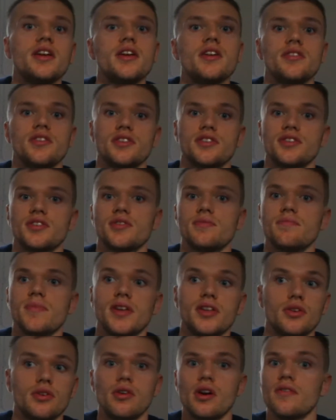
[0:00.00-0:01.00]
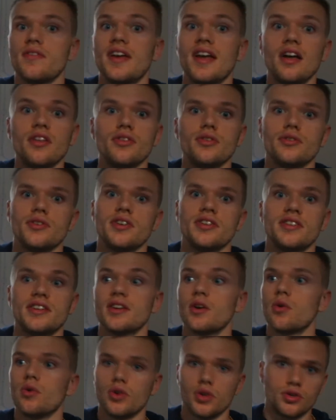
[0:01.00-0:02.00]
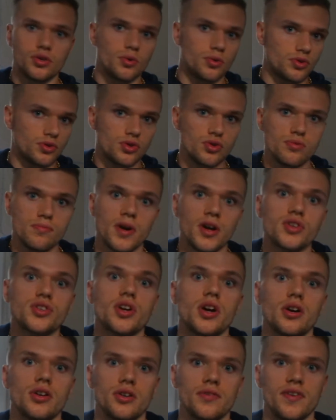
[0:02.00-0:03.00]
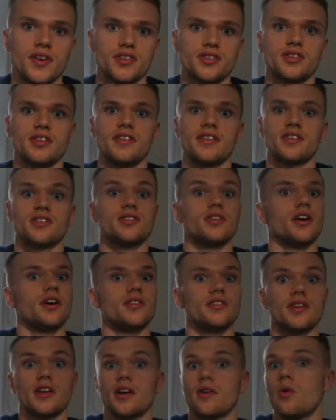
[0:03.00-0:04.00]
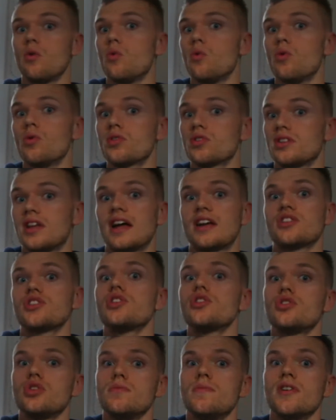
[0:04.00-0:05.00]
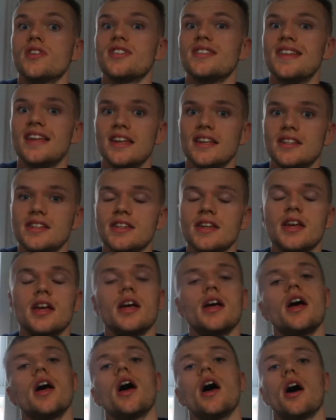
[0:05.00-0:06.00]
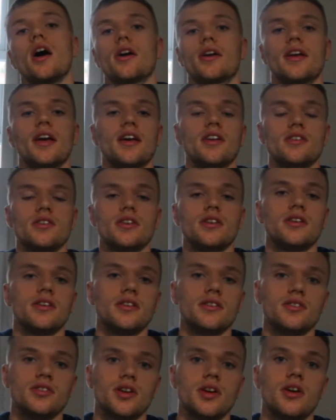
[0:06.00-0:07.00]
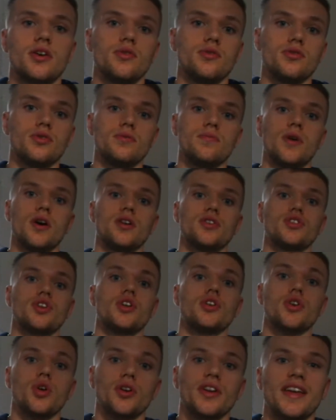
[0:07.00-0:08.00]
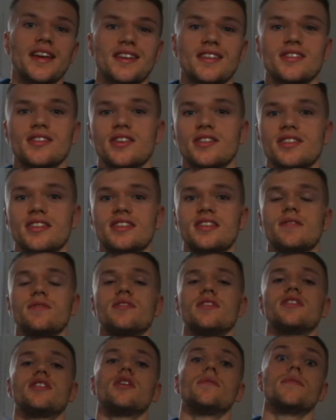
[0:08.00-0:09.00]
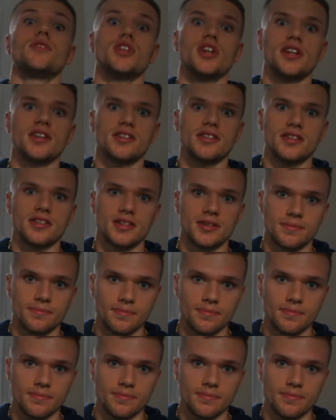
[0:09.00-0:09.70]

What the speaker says: this could mean you're either under eating or you're doing too much cardiovascular exercise or / too much NEAT. Okay, so too much non-exercise activity thermogenesis.